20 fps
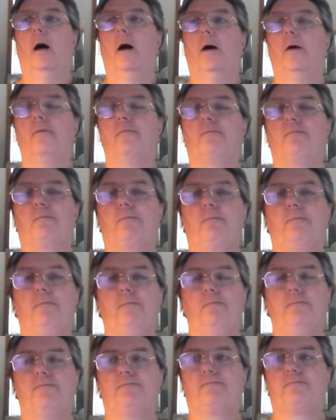
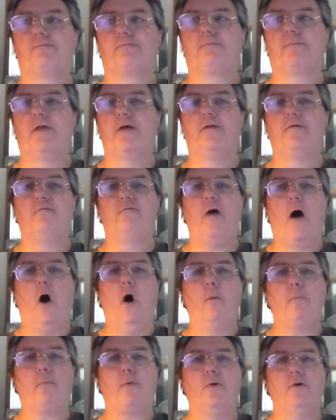The
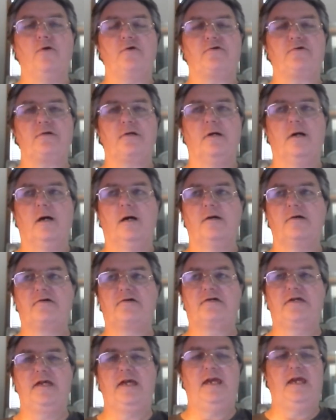developers
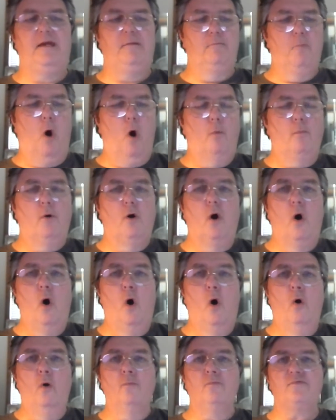see mobile
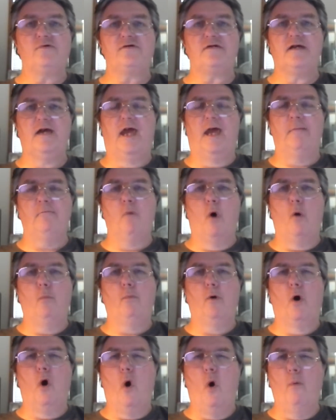homes and
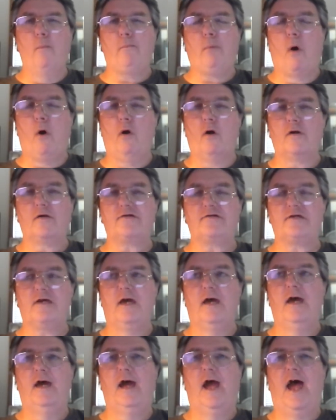mobile home parks
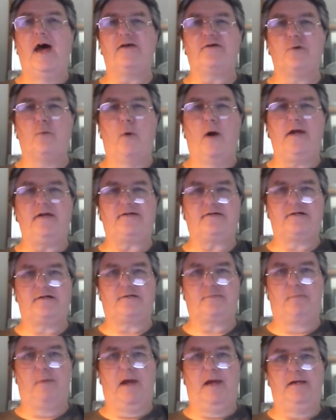as a waste of
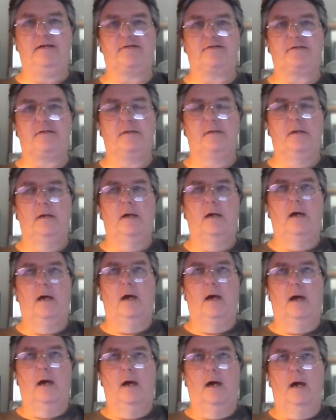space.
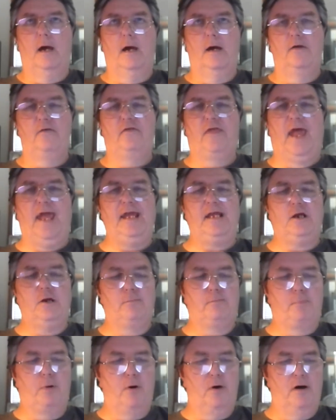They
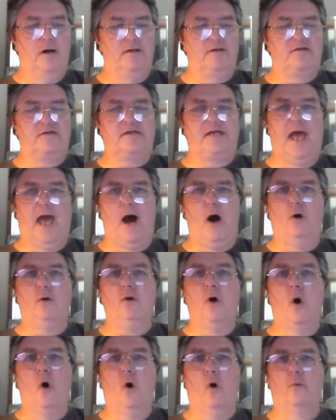could put
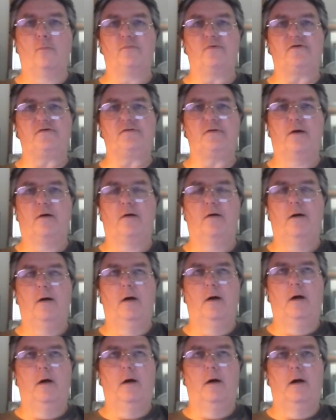townhomes,
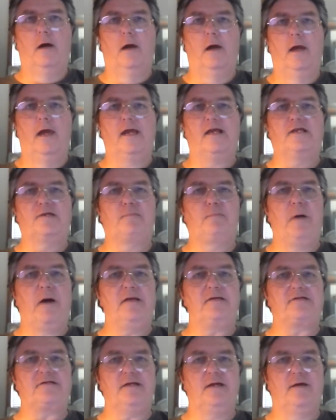
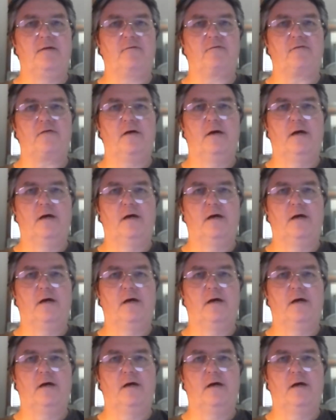expensive,